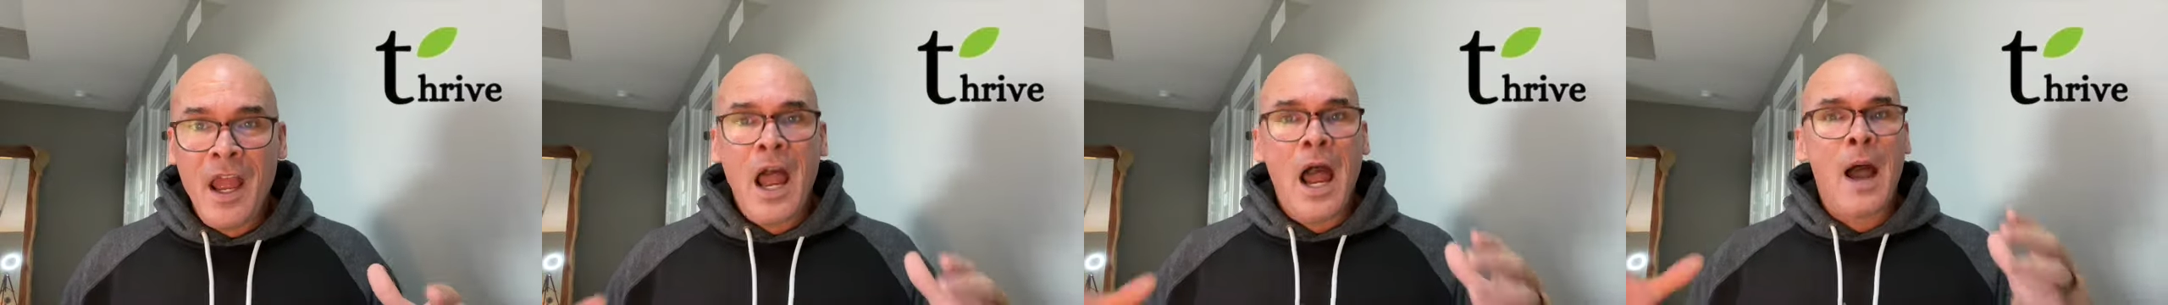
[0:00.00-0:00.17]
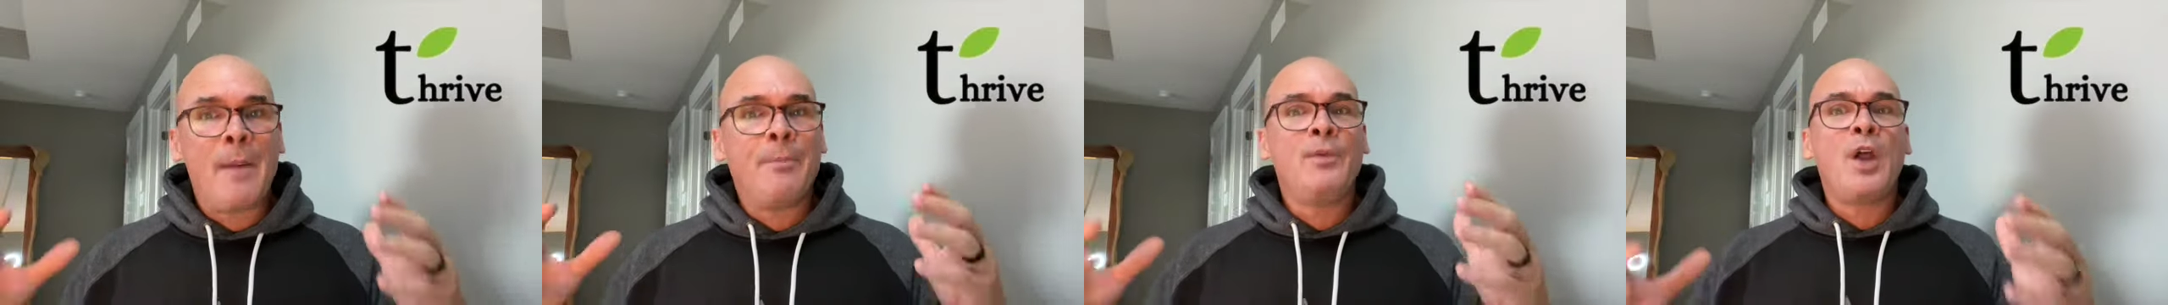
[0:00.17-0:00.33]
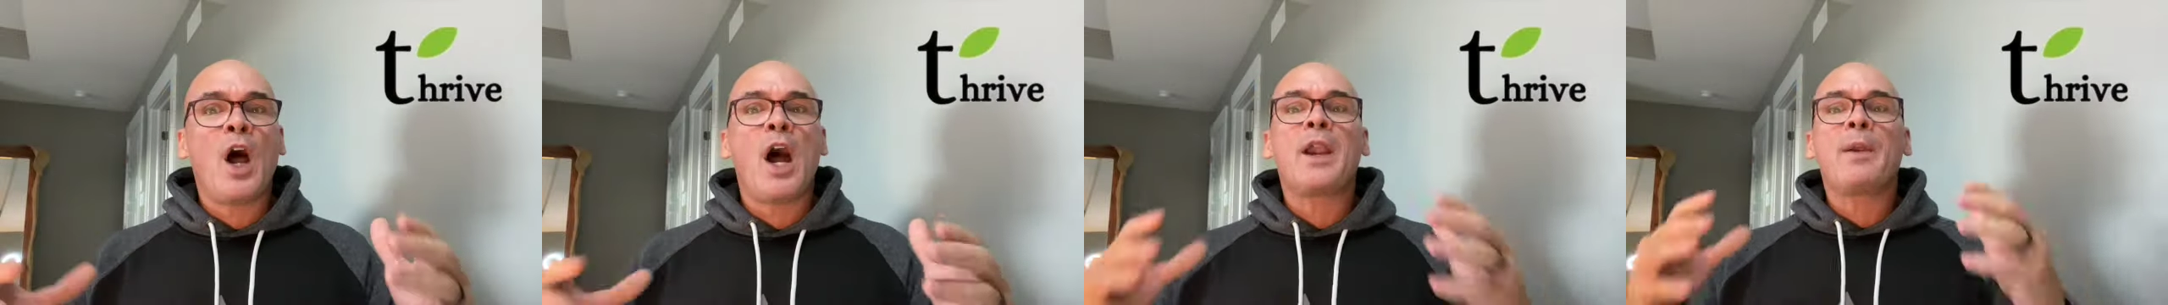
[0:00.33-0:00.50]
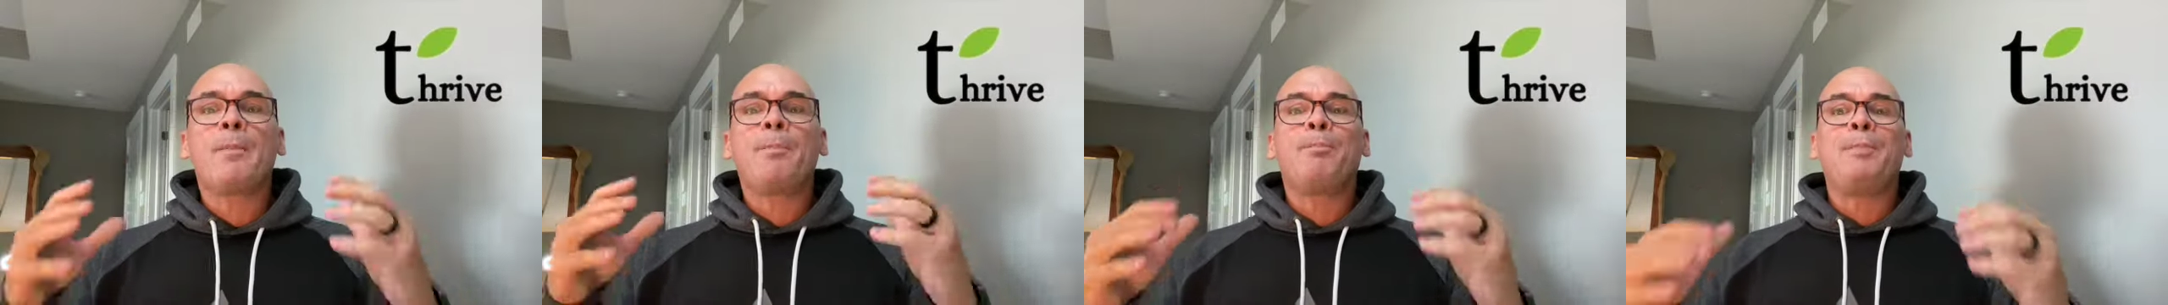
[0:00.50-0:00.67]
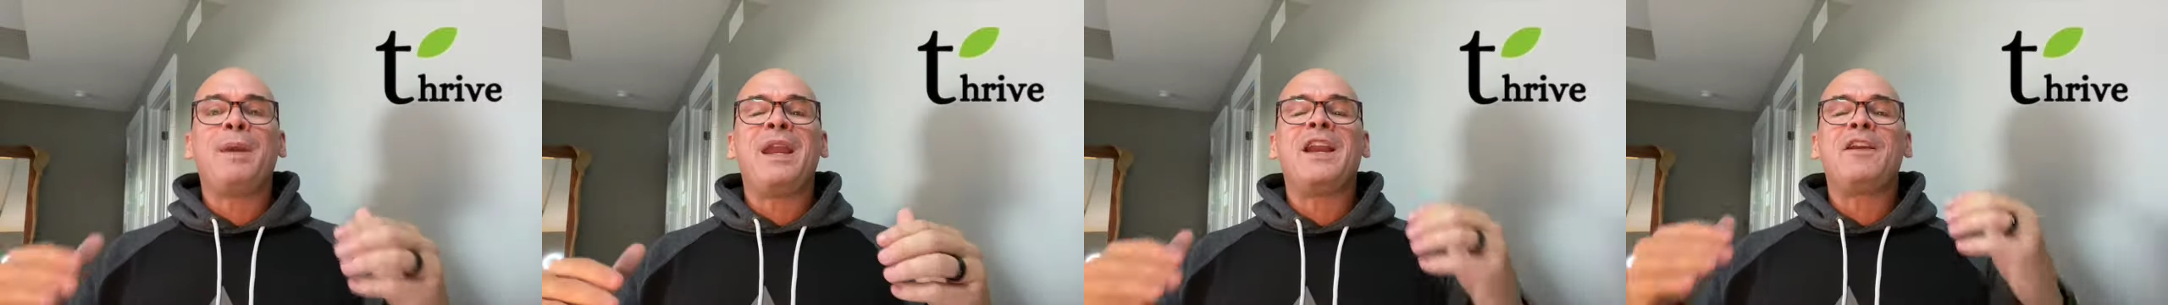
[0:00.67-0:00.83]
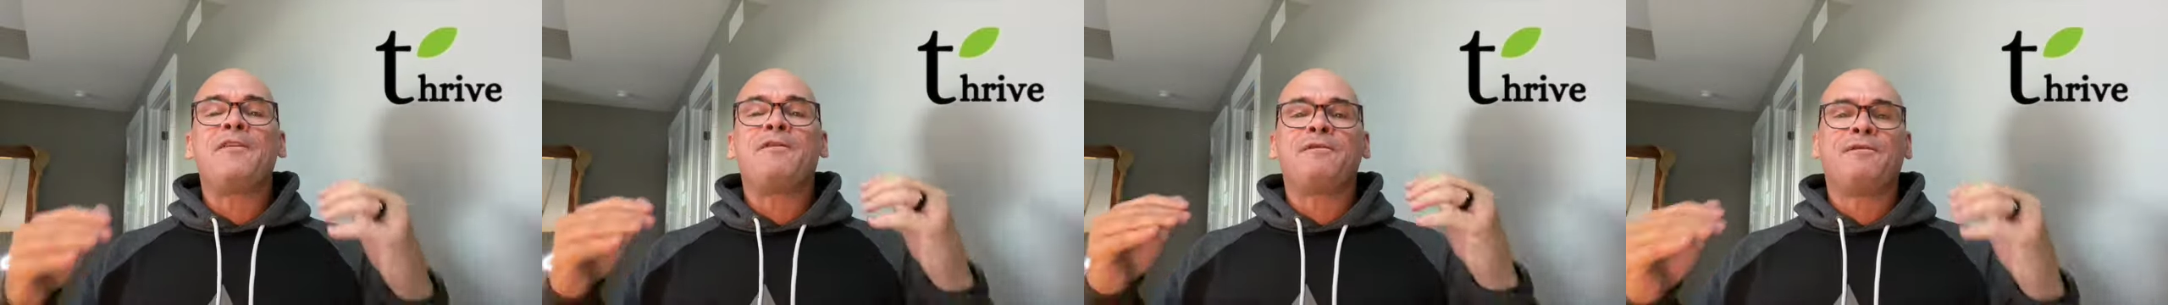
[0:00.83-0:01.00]
I'm not a
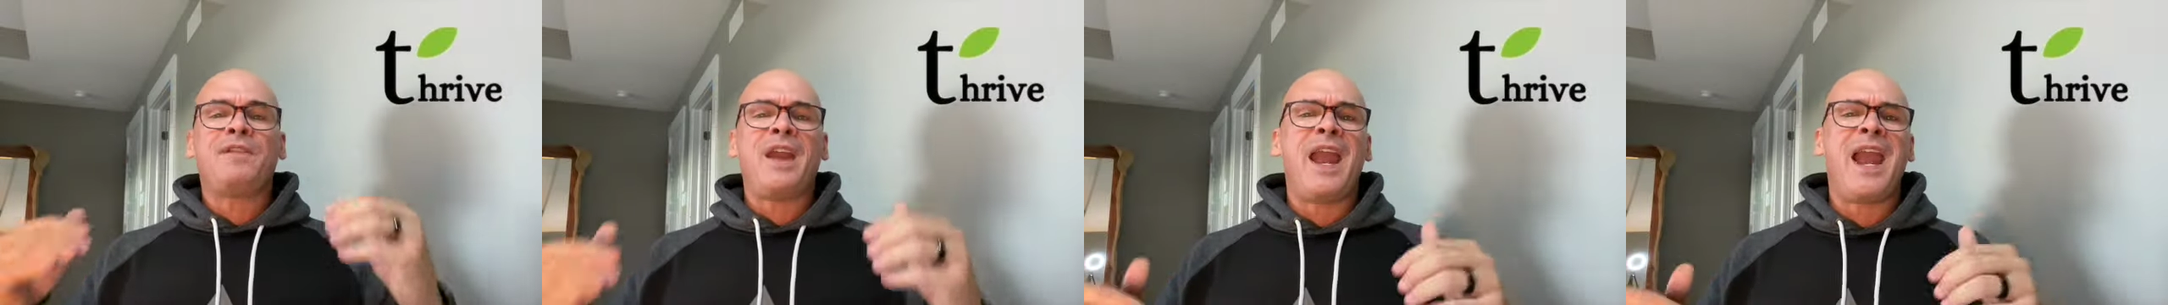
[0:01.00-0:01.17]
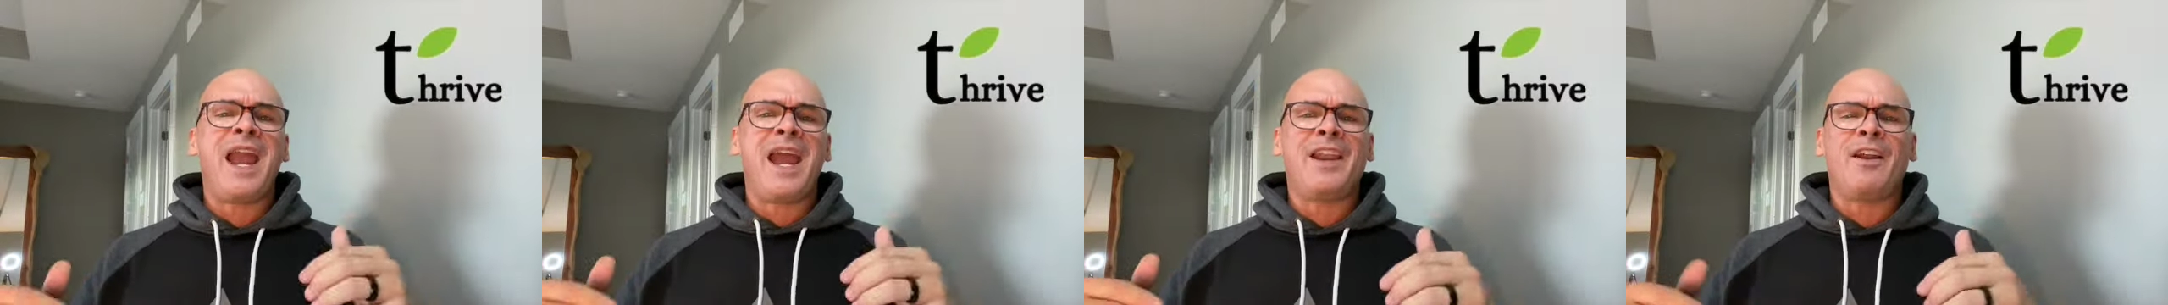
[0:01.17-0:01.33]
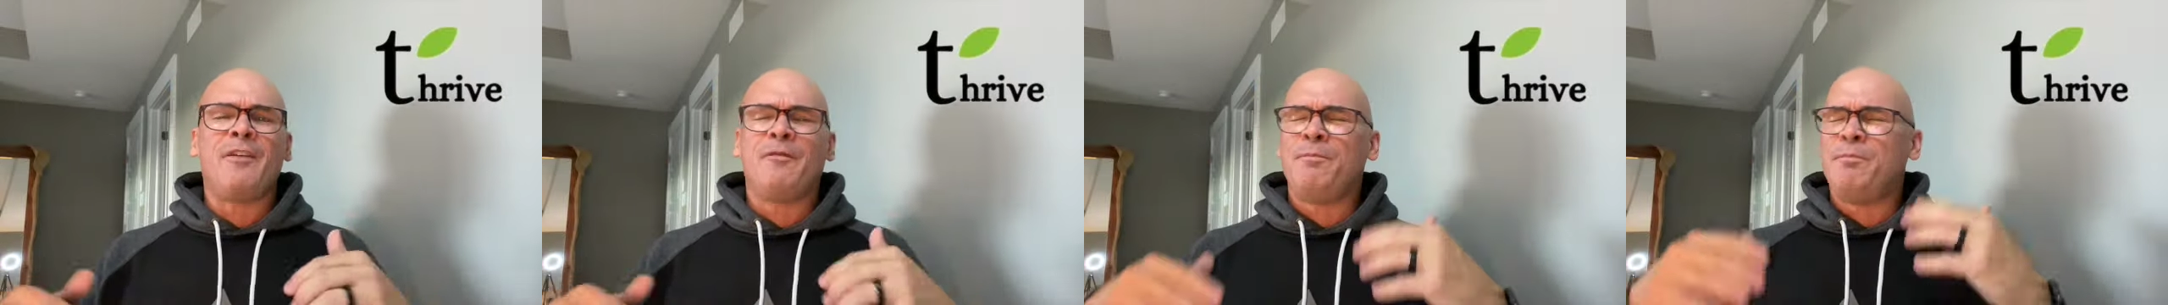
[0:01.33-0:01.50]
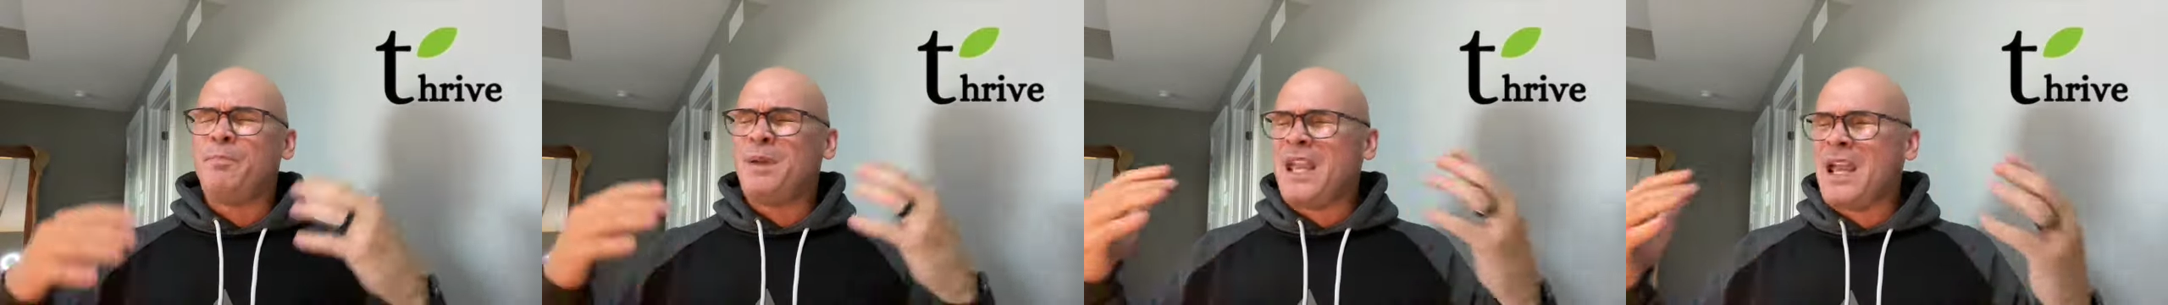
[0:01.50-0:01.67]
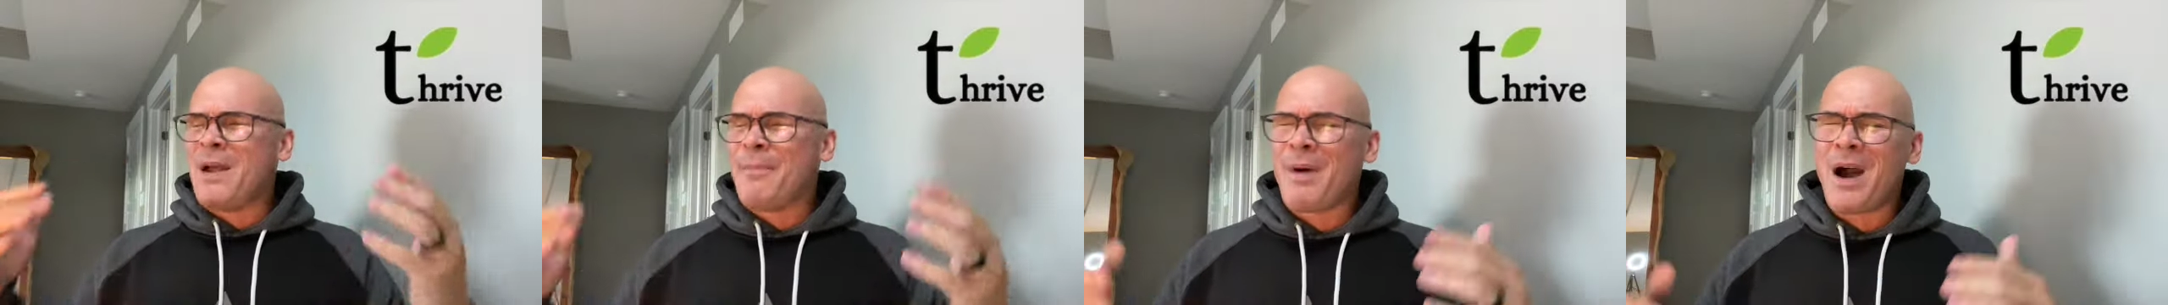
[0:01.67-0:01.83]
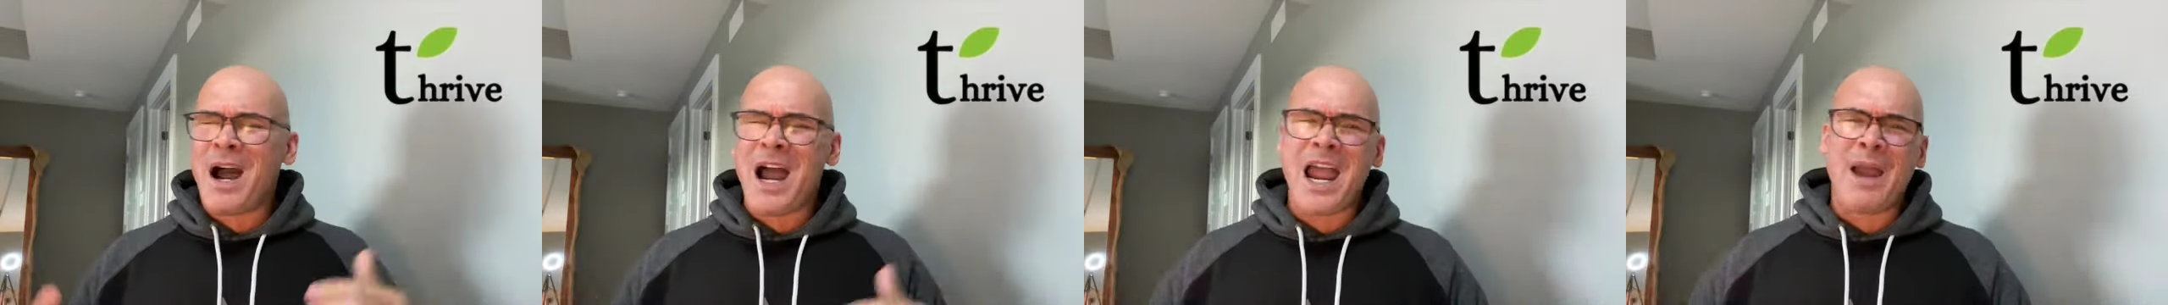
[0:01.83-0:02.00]
big fan of
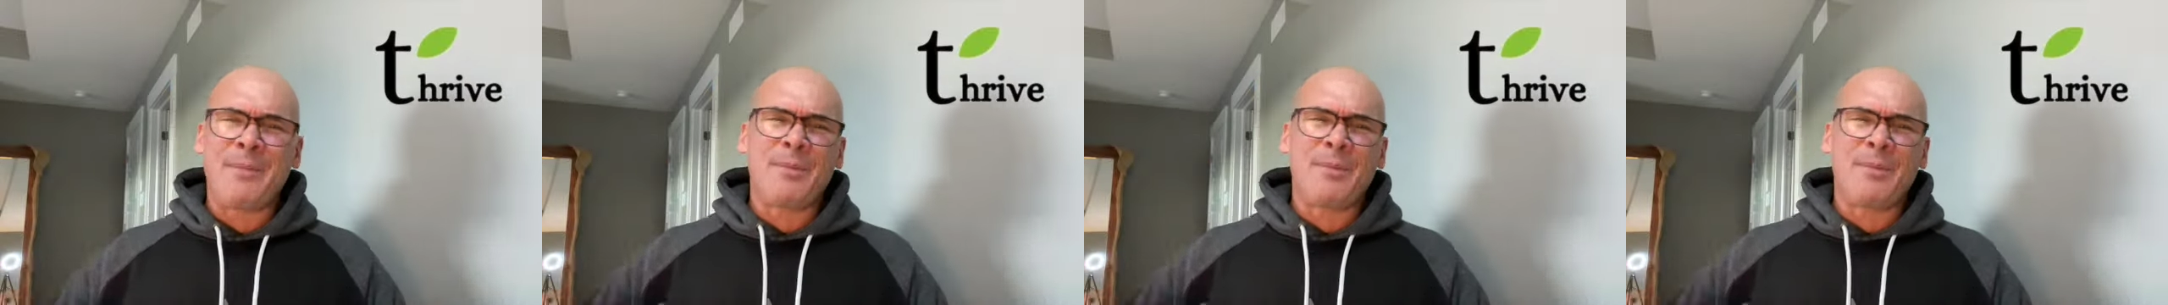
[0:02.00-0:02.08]
BMI.